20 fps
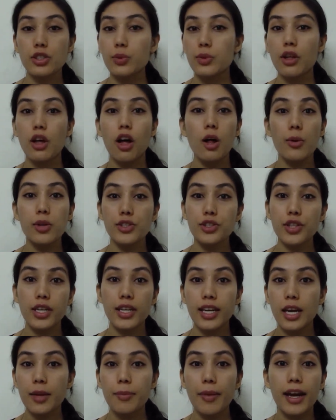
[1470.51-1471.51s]
we'll always try to
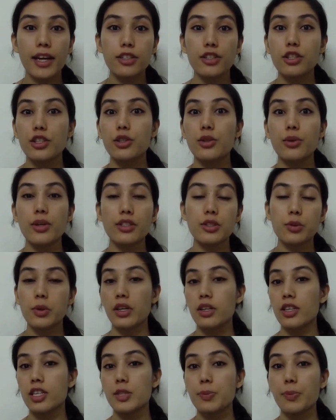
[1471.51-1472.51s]
get back to you as
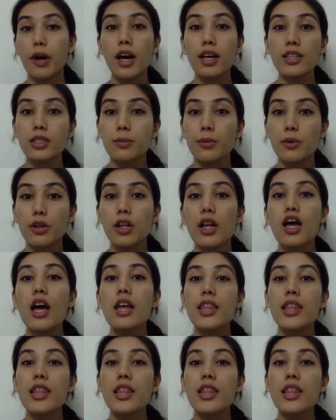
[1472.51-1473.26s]
quickly as possible.